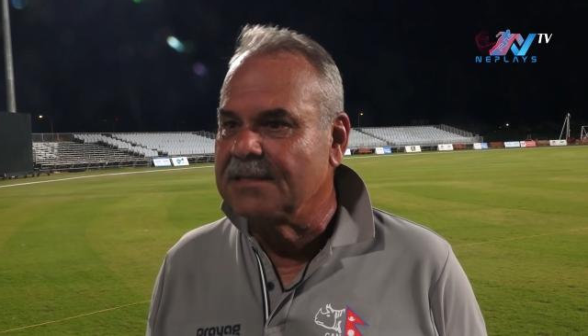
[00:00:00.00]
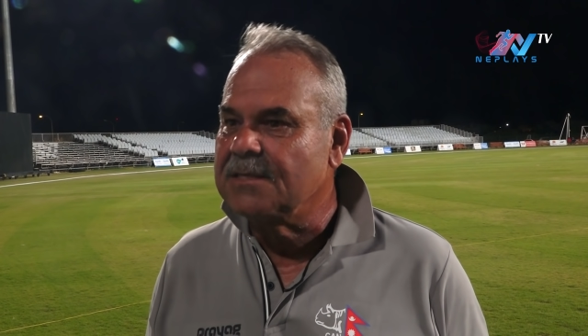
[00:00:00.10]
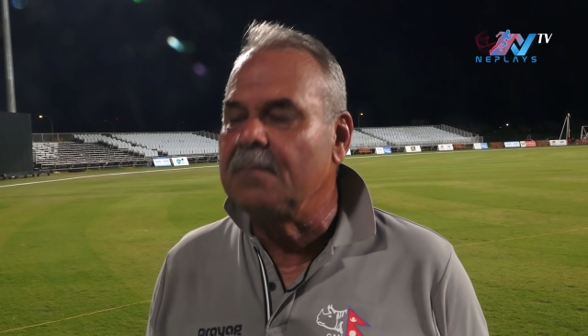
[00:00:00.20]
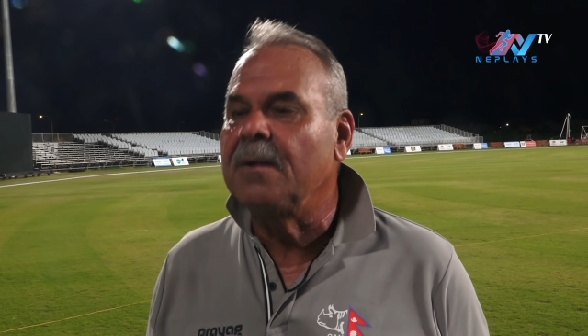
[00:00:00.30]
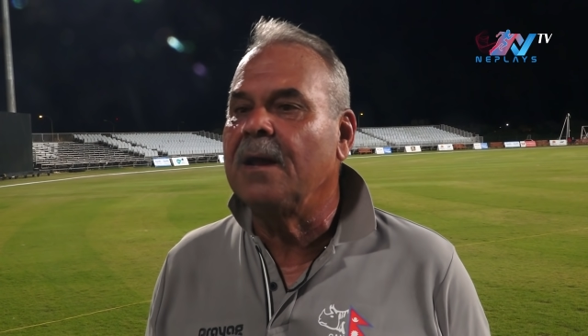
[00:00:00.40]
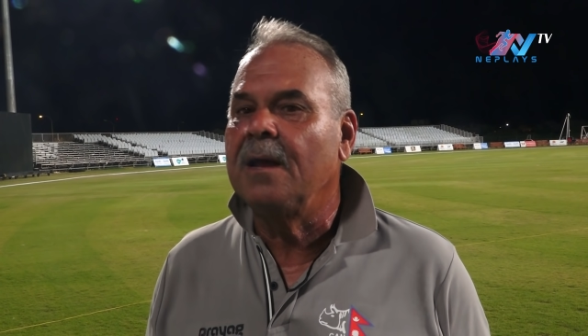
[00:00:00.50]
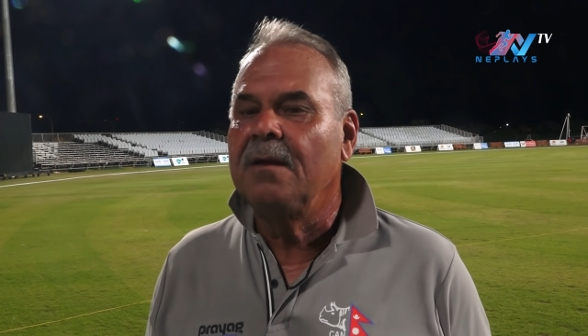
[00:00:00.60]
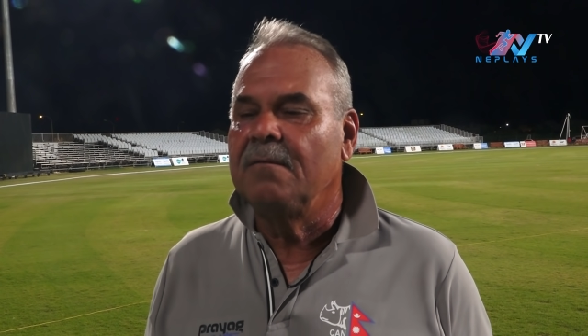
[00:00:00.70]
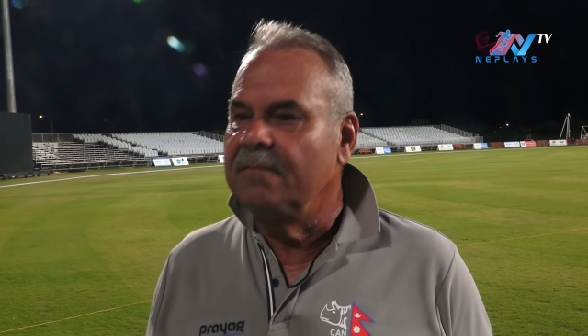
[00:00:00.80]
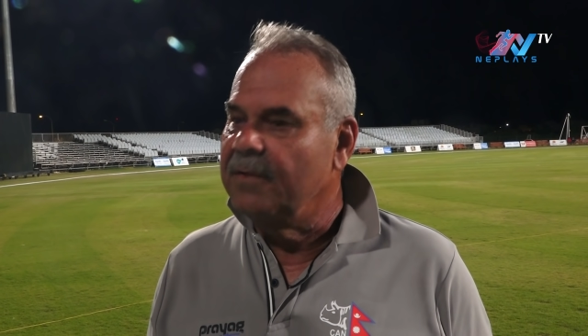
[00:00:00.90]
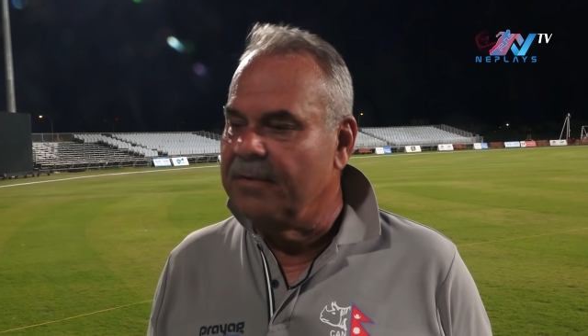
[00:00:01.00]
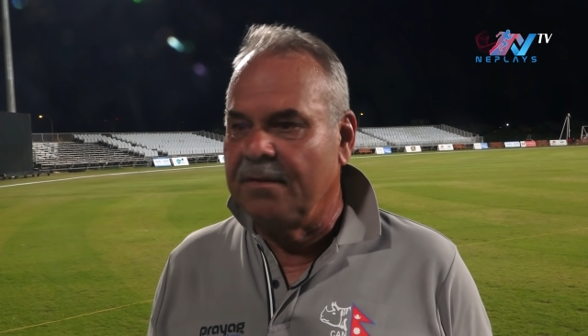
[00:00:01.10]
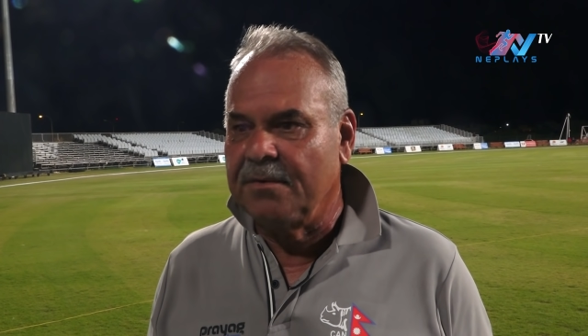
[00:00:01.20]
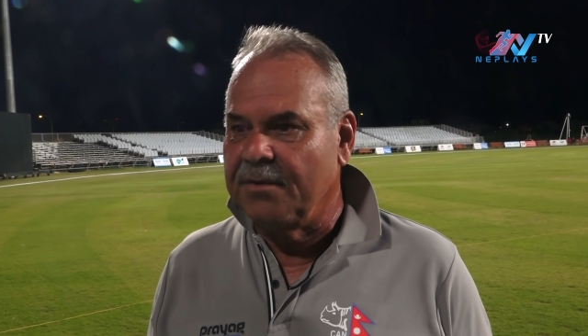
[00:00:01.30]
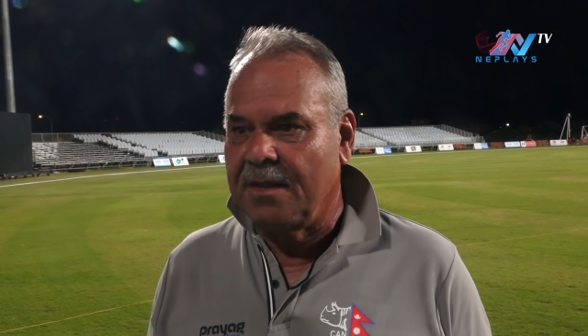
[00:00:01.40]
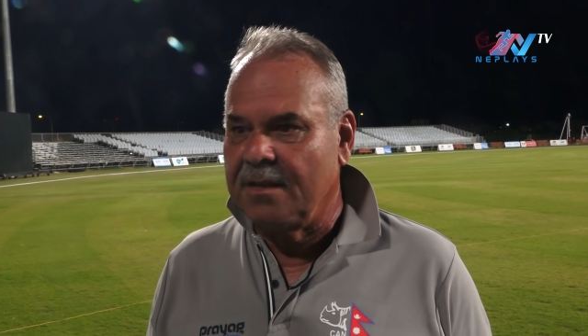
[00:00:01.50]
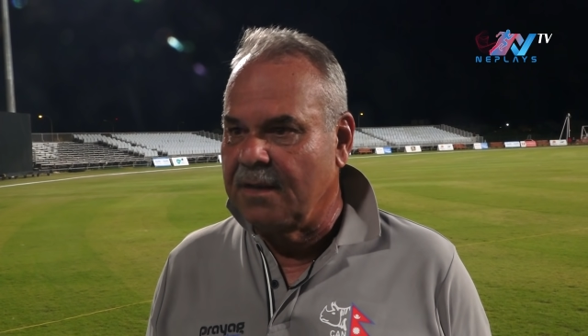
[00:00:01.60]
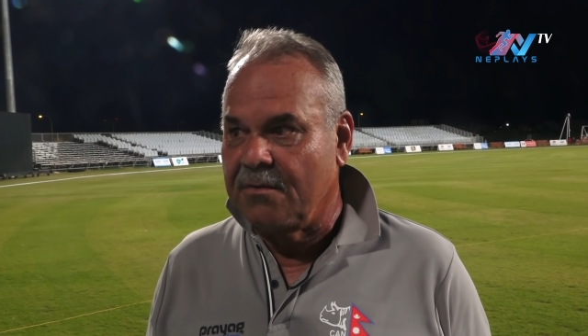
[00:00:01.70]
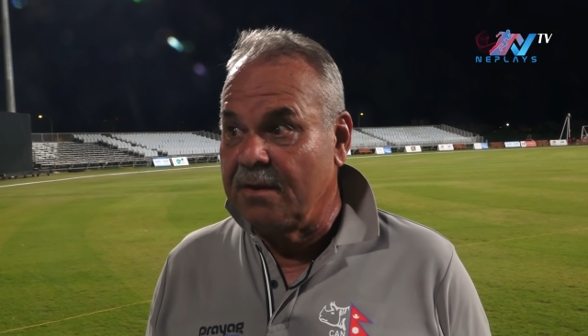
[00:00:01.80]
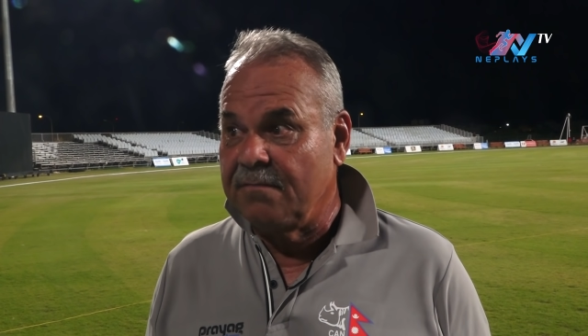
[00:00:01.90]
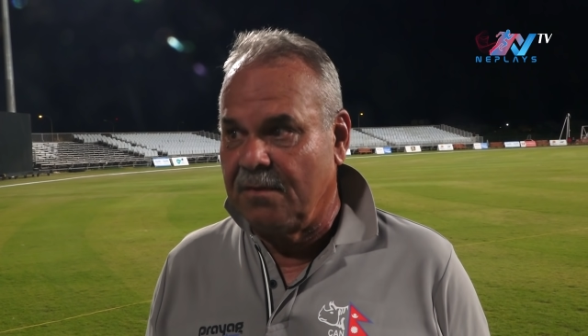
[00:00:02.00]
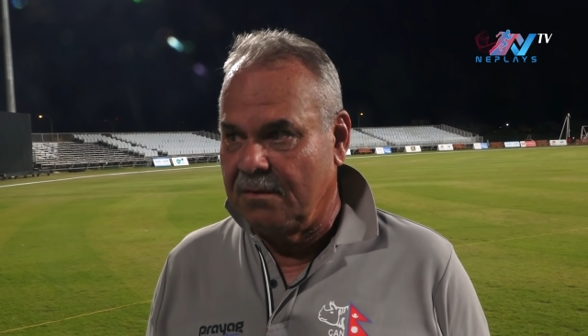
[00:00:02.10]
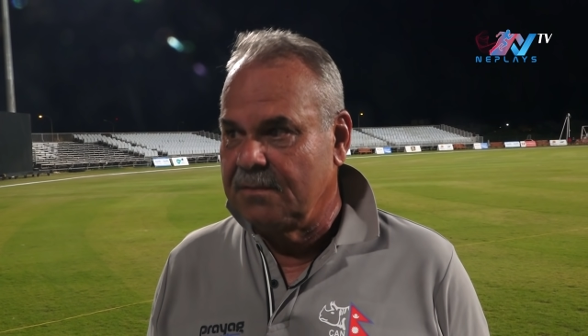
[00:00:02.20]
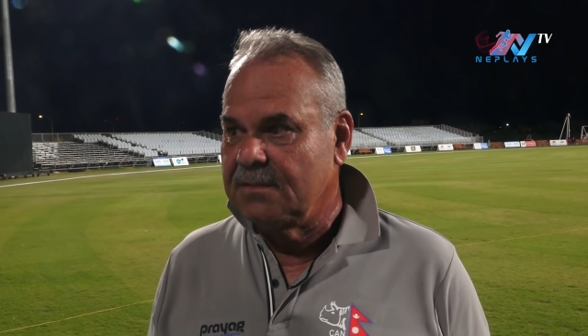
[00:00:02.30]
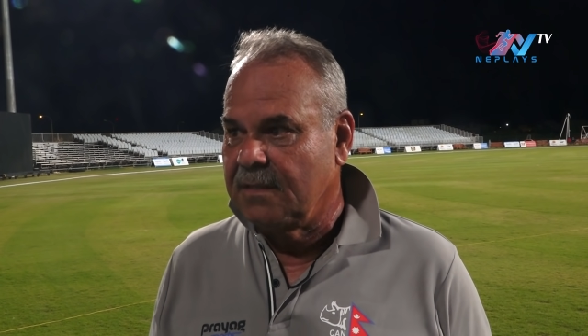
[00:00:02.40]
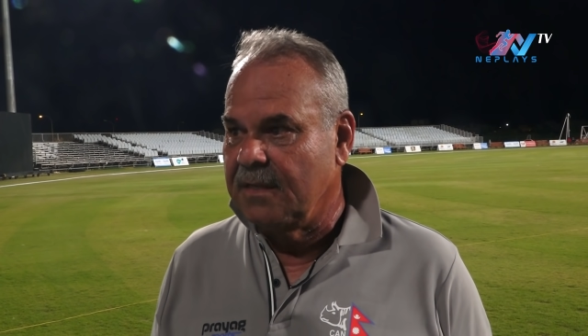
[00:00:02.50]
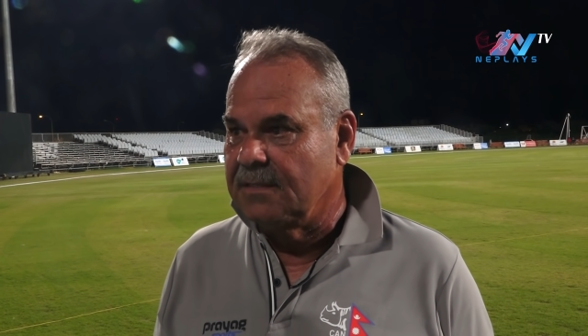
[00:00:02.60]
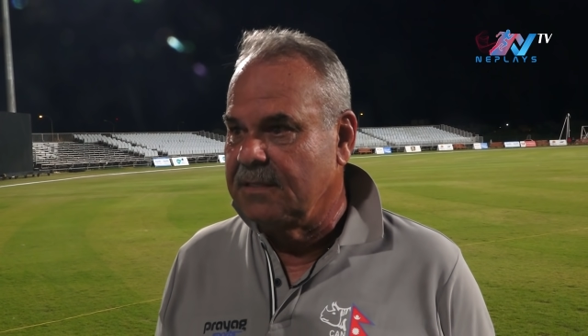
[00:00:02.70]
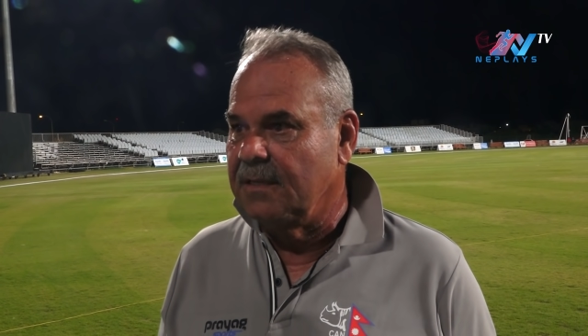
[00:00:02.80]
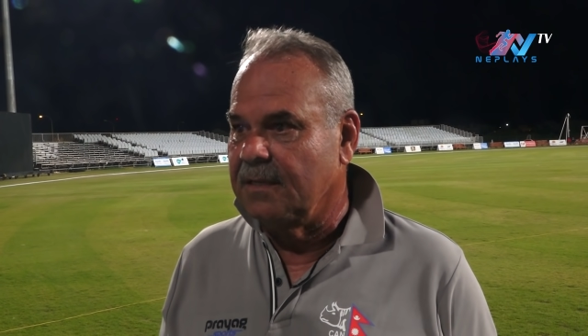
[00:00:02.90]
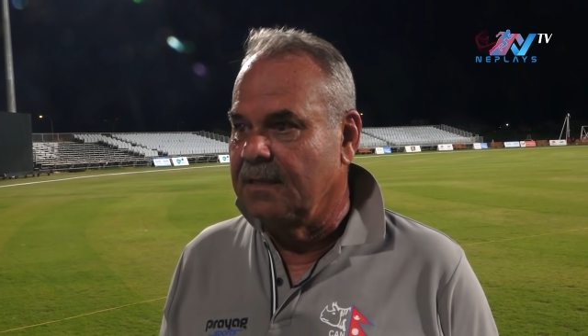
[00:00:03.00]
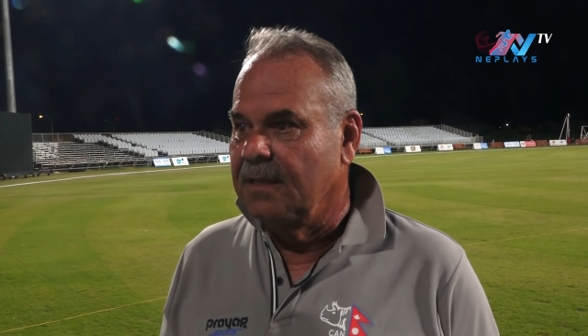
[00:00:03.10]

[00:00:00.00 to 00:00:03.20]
Some are very, very keen cricket followers, I can tell you.